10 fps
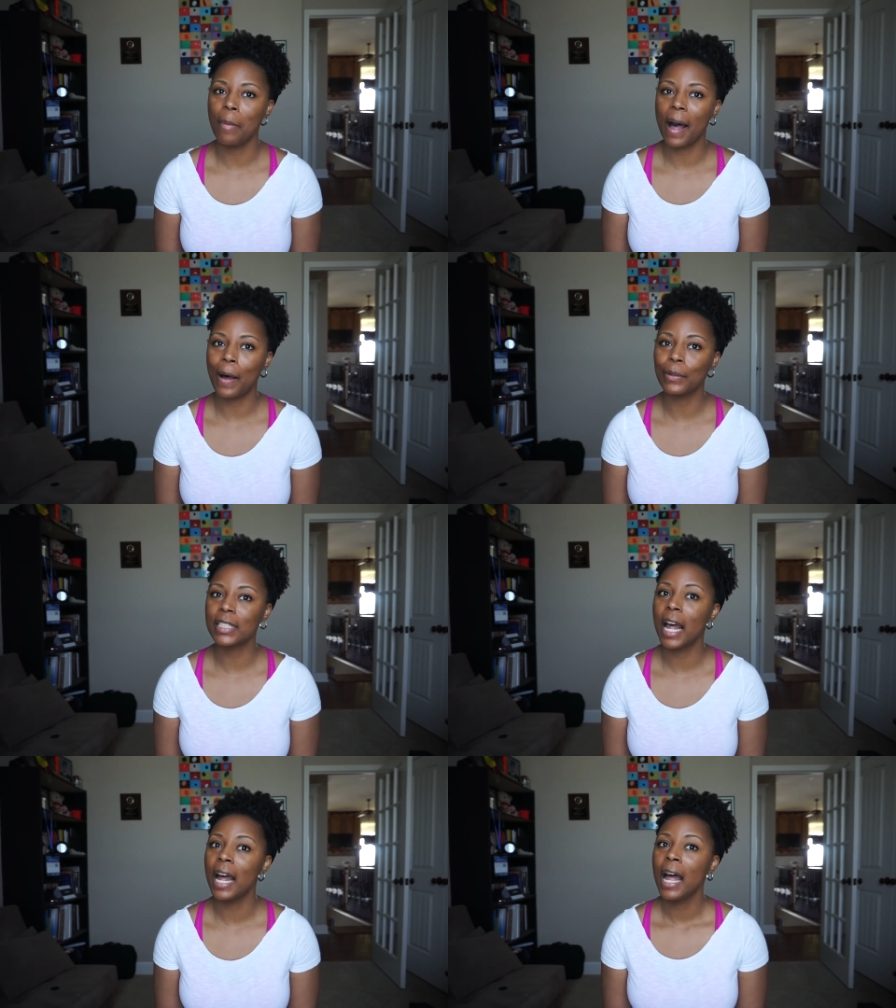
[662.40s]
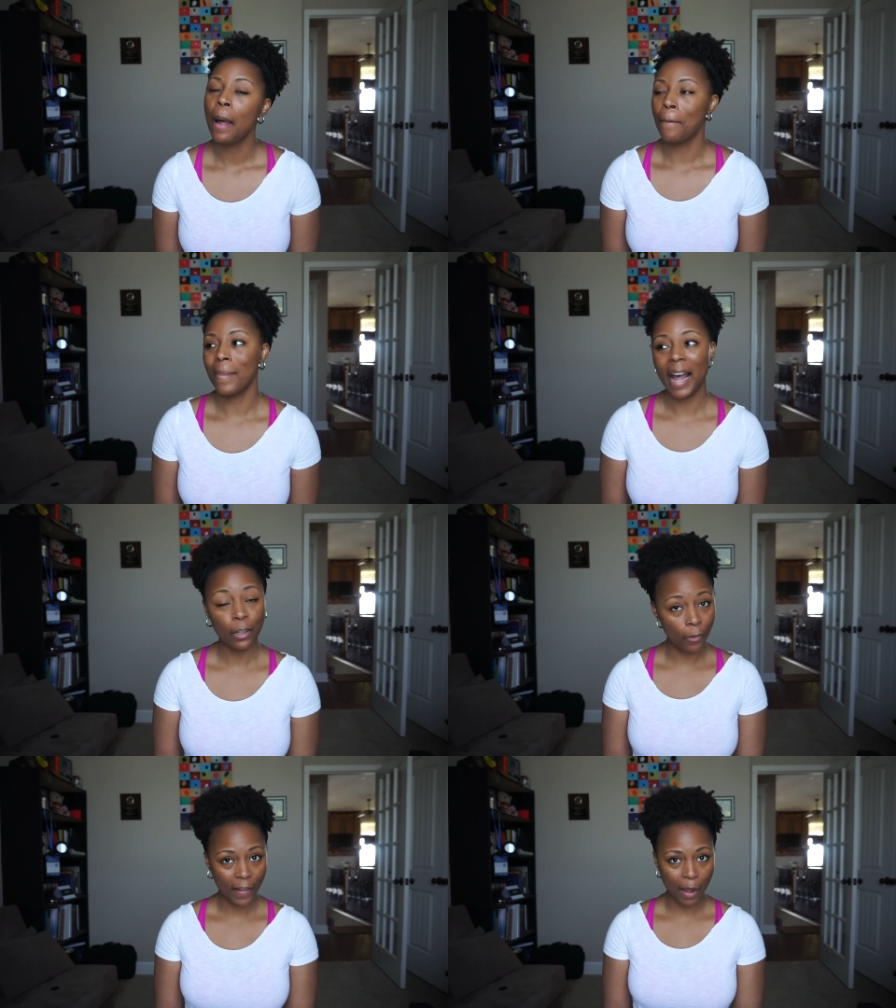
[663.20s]
about my
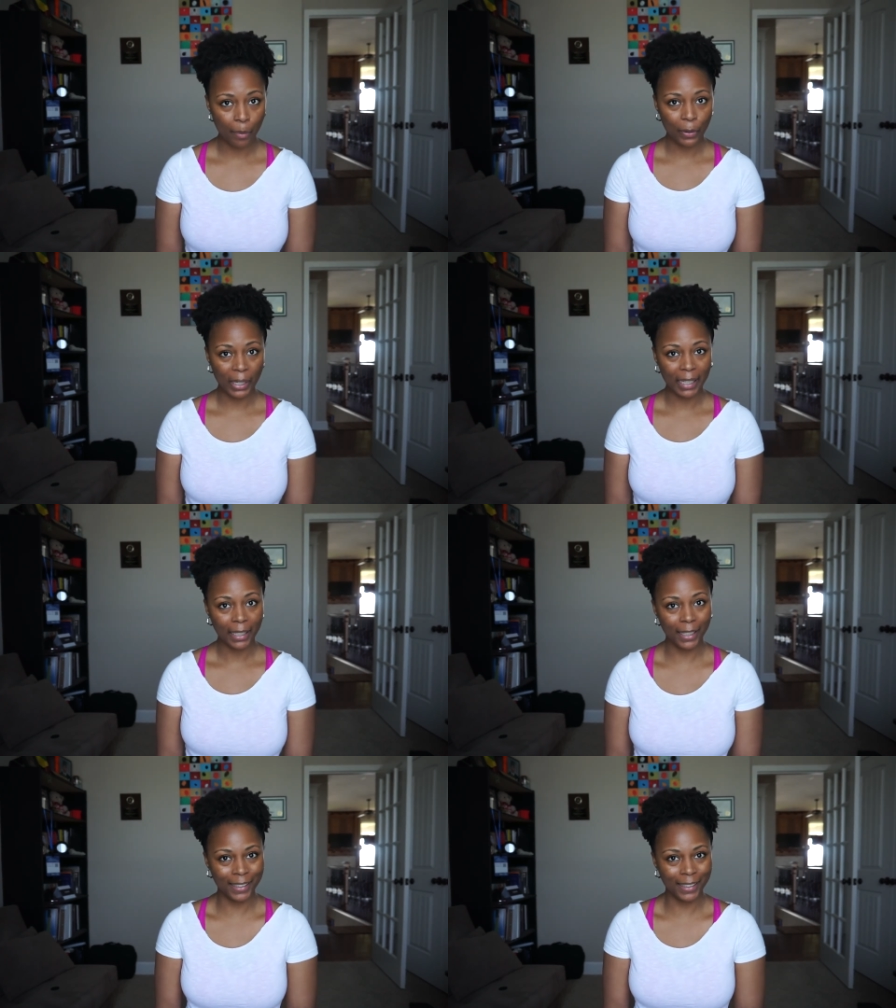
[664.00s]
newfound booty,